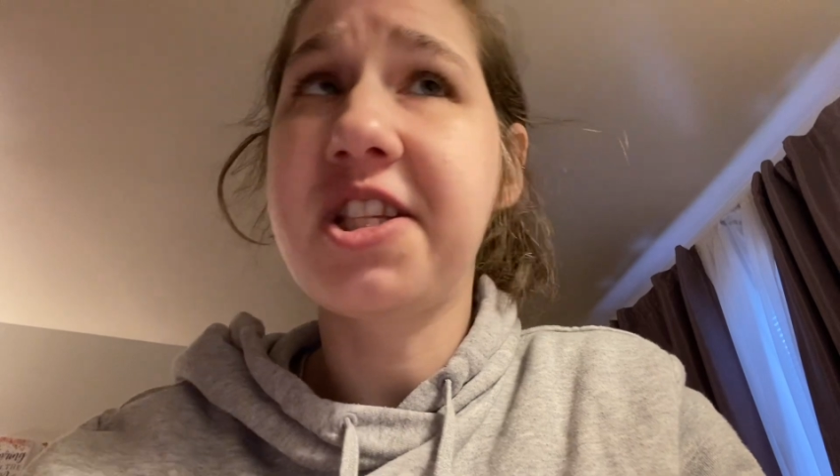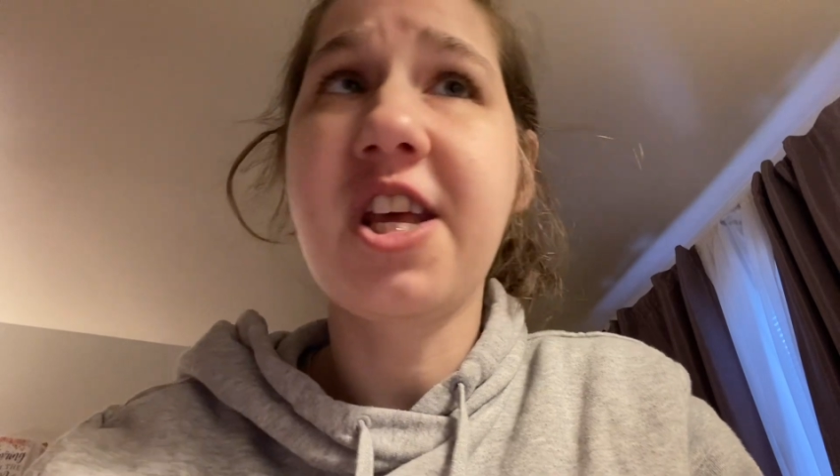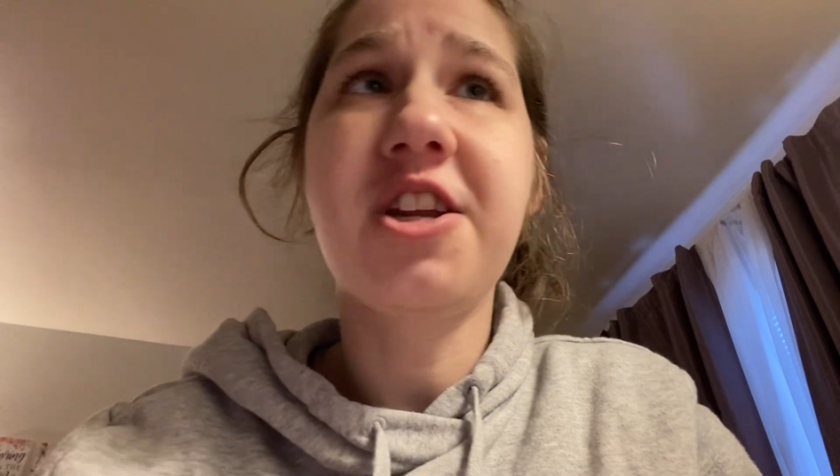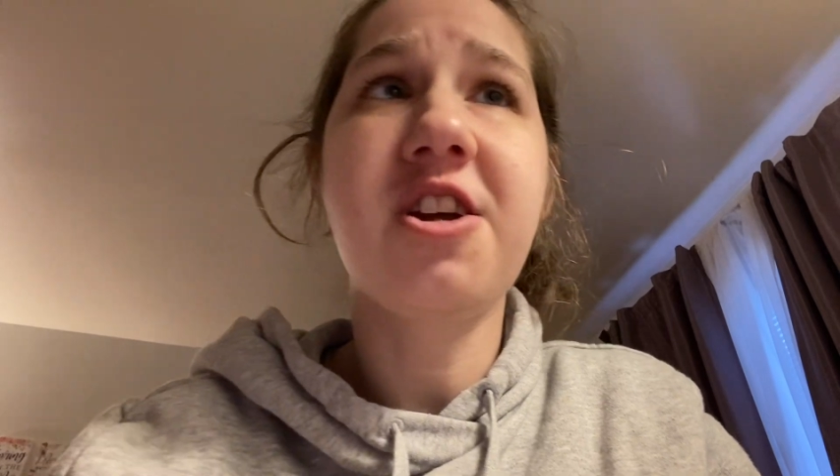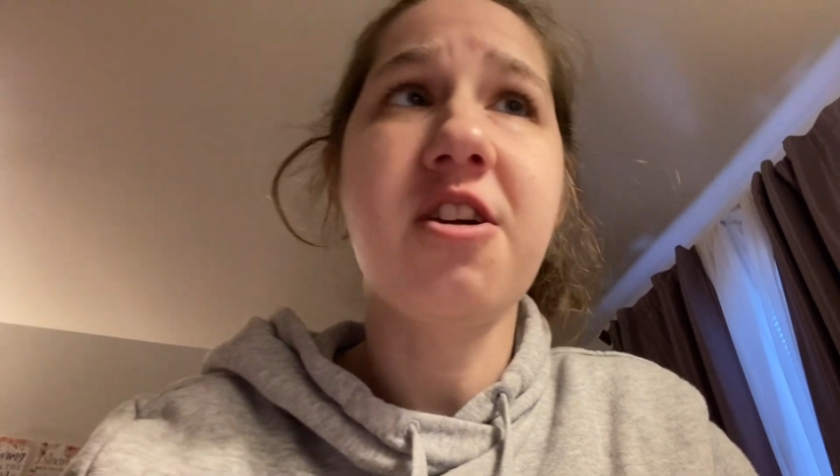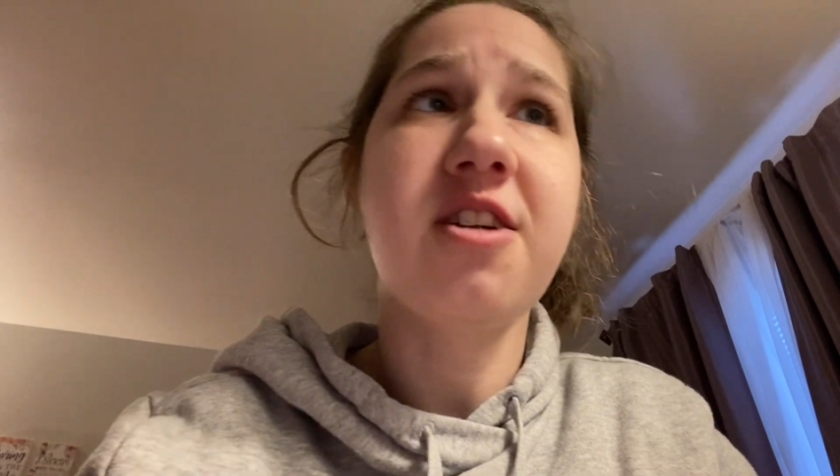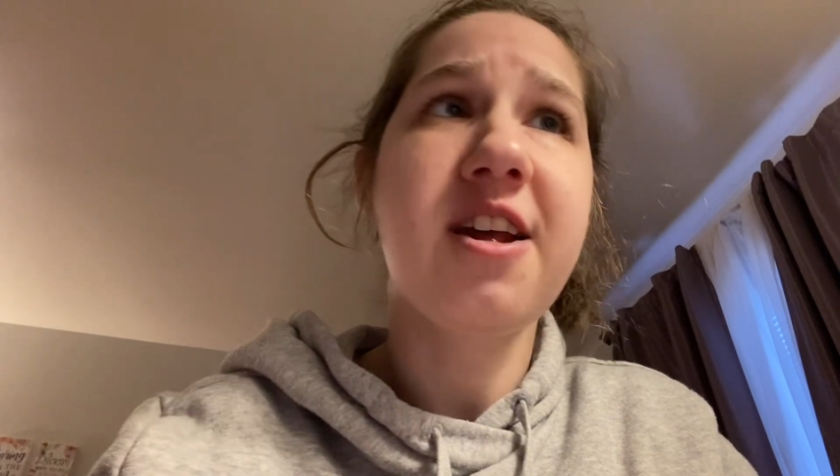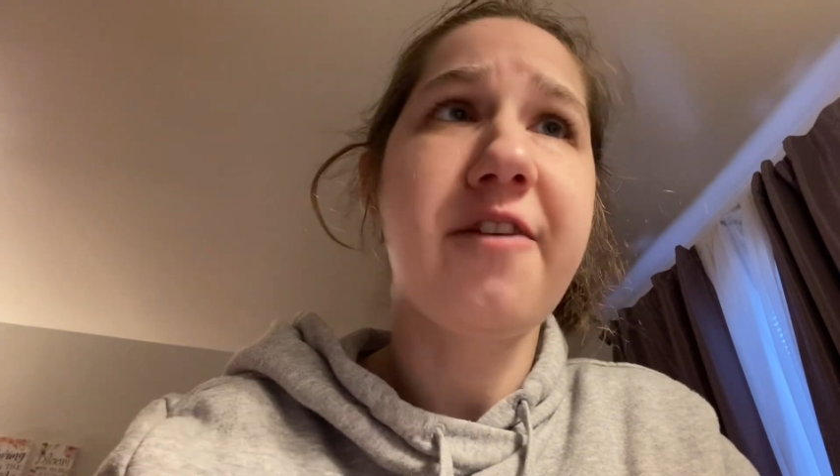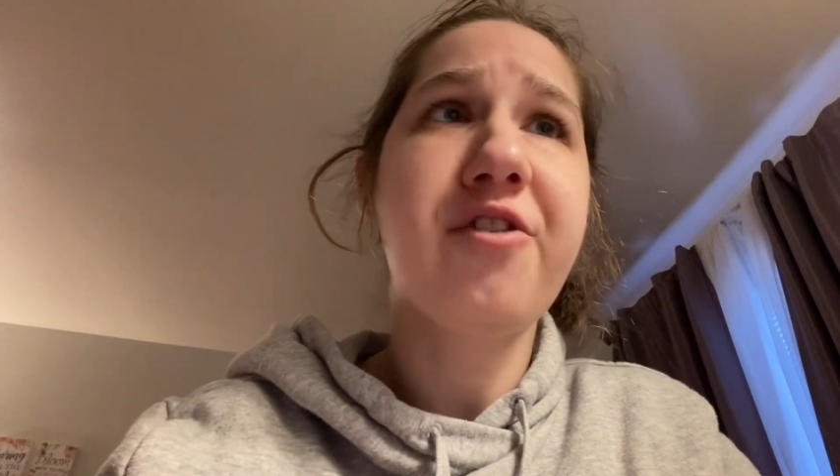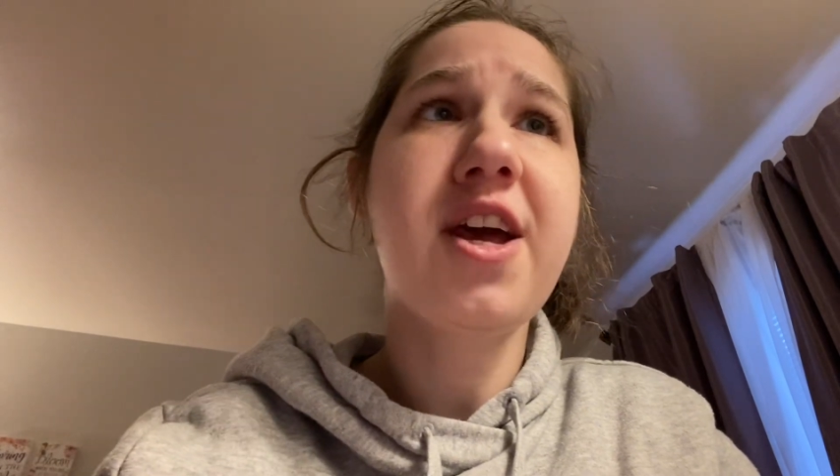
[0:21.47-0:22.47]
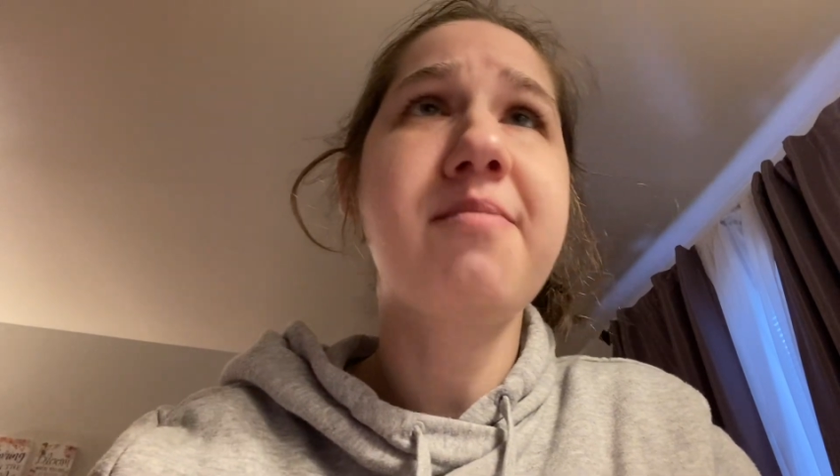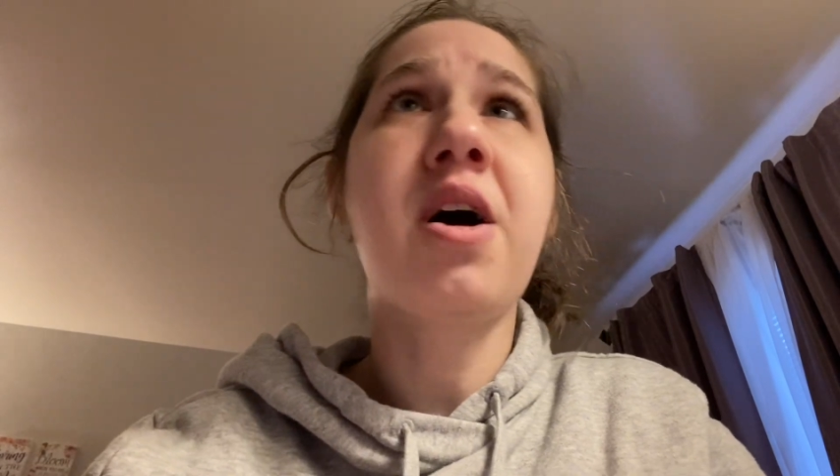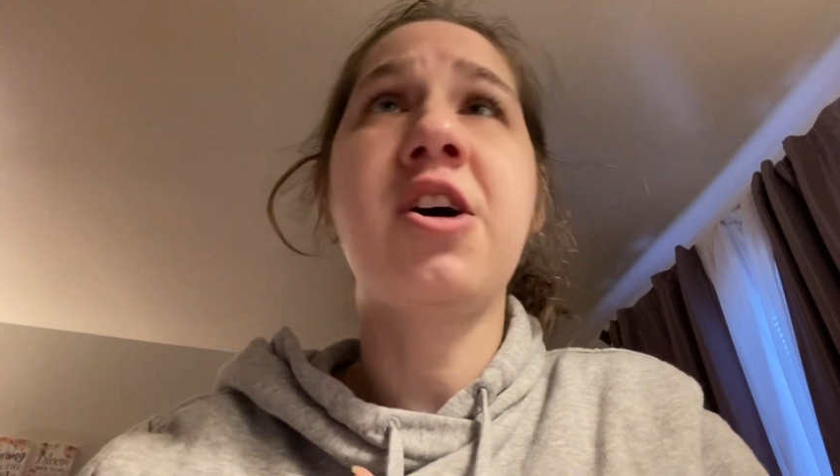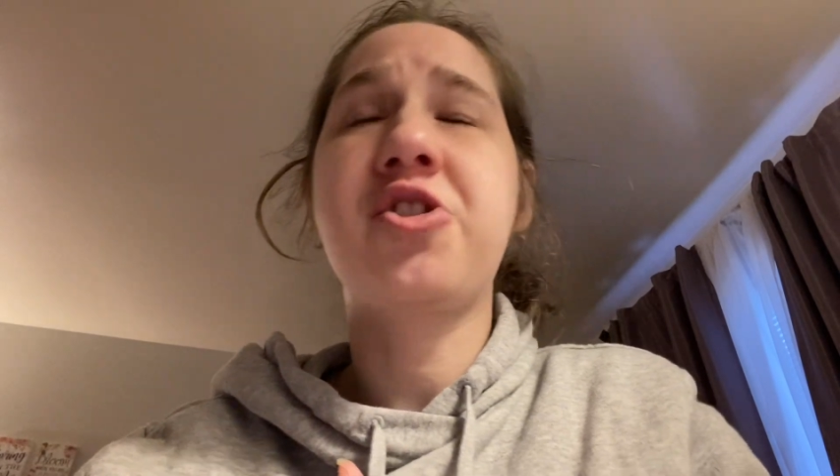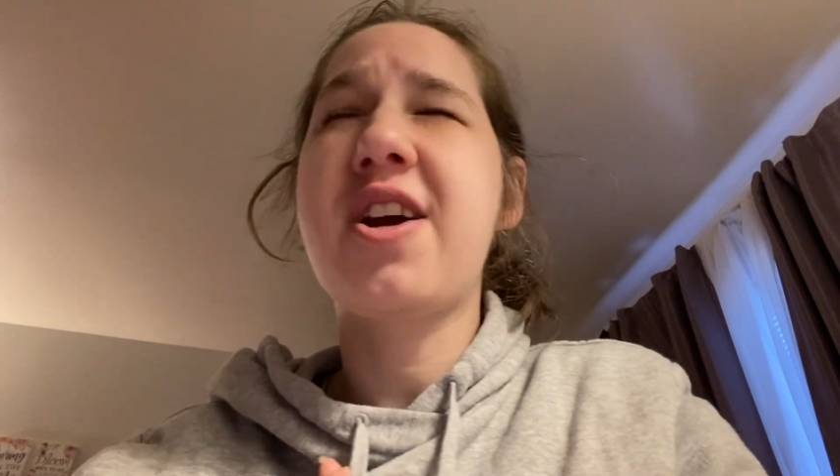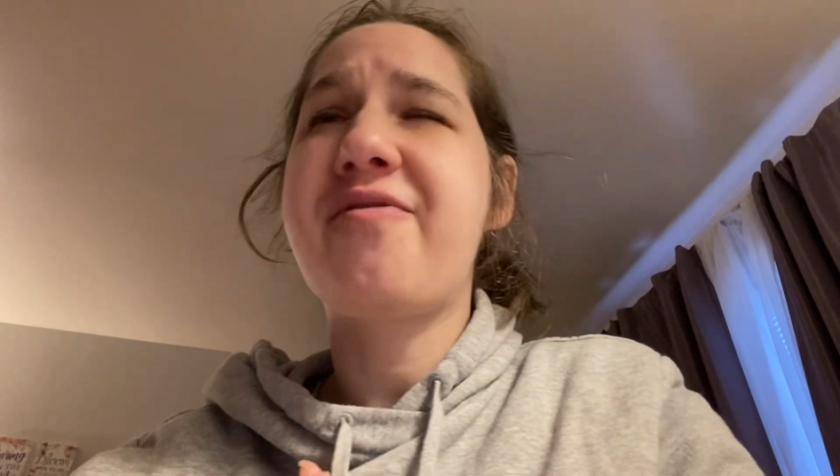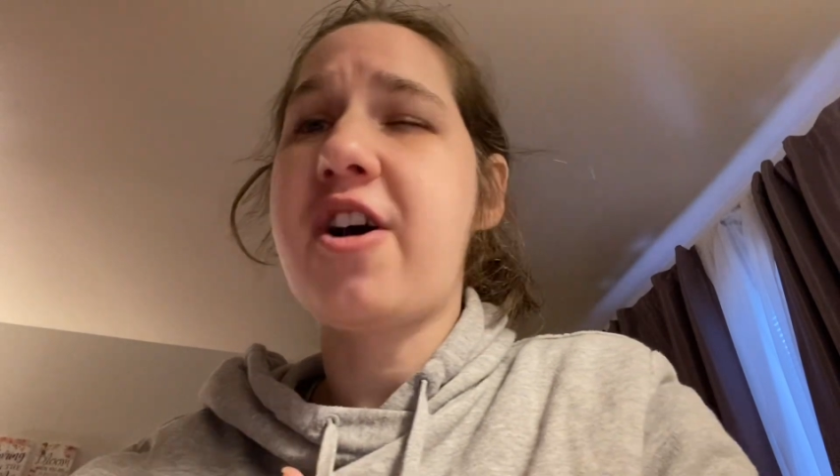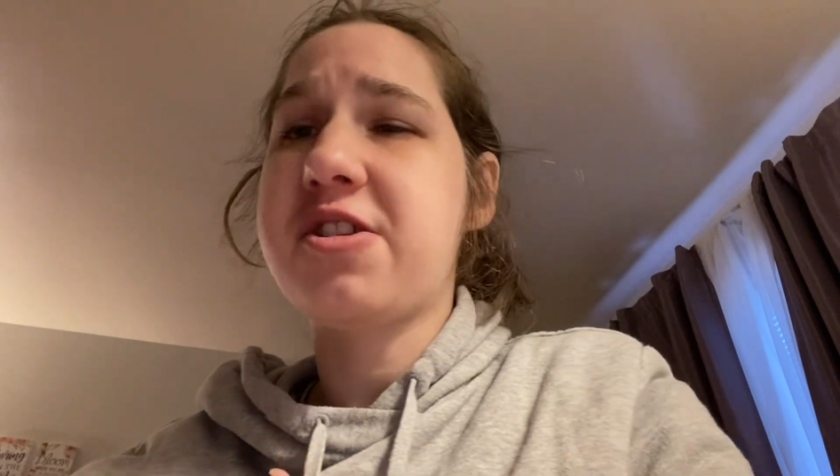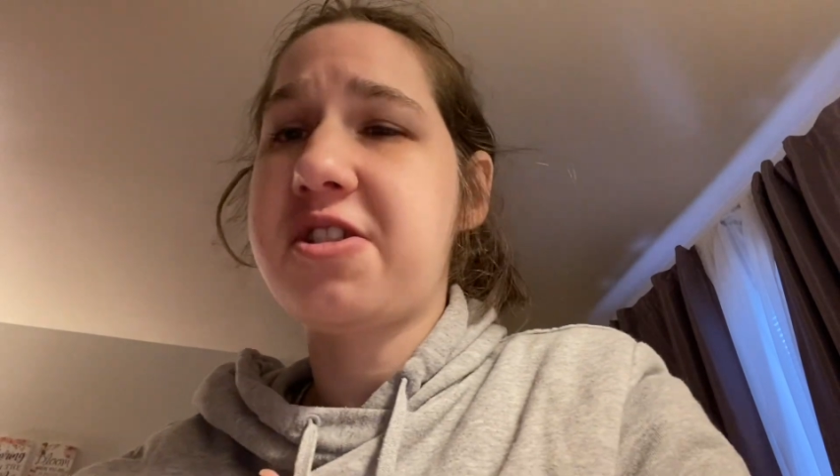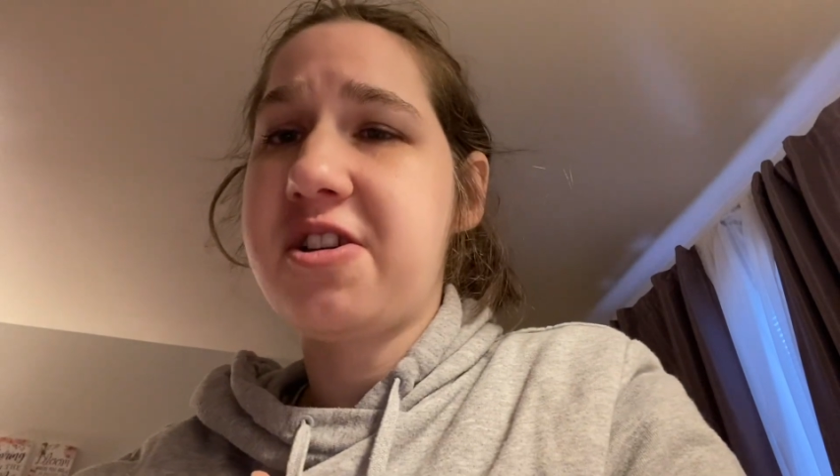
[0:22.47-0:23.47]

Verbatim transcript: DJ Daddy Flame, Andre Foster,